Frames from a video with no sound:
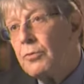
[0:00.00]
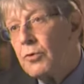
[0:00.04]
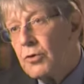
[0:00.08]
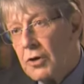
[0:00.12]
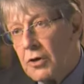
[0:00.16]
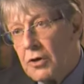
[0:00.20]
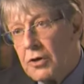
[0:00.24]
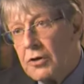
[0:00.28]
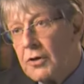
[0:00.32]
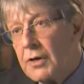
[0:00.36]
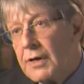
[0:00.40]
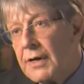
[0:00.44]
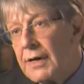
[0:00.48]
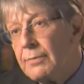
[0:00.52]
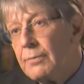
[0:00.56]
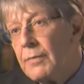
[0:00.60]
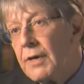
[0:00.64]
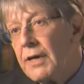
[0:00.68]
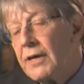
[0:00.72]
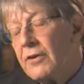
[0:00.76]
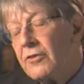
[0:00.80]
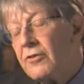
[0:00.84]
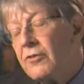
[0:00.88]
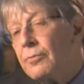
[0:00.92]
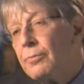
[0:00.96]
program
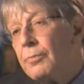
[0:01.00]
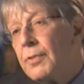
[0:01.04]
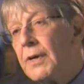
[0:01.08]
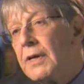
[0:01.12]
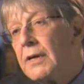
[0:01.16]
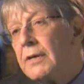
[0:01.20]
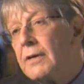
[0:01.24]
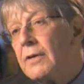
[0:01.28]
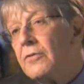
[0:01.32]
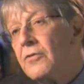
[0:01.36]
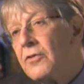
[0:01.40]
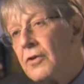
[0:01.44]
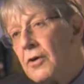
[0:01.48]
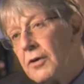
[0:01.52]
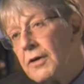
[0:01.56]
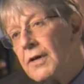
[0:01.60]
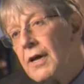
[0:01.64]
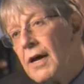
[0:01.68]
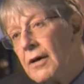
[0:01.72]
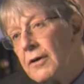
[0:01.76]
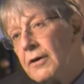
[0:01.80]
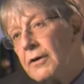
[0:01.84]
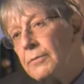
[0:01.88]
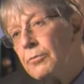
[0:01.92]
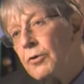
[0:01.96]
has been so
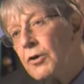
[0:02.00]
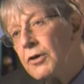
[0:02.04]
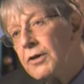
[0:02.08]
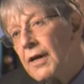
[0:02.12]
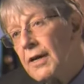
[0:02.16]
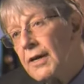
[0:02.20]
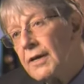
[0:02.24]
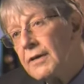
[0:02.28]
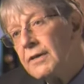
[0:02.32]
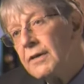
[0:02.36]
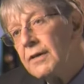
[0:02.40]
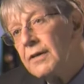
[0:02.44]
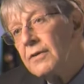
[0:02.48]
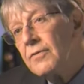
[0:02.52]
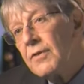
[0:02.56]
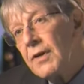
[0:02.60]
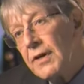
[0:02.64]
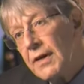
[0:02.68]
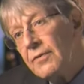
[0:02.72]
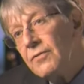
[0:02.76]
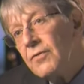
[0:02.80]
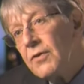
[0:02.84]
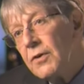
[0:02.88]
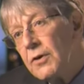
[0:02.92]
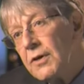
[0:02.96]
counterproductive
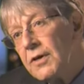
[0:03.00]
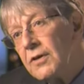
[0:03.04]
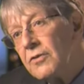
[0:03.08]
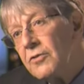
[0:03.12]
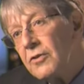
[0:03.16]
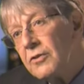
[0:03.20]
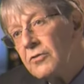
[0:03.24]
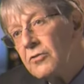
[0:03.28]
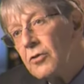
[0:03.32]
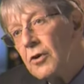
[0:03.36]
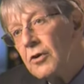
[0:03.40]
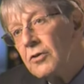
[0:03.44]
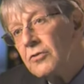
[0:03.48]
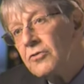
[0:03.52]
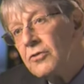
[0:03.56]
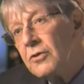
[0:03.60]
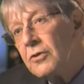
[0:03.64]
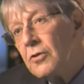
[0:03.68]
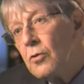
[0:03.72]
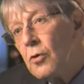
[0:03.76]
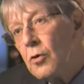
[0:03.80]
that I view it as a Trojan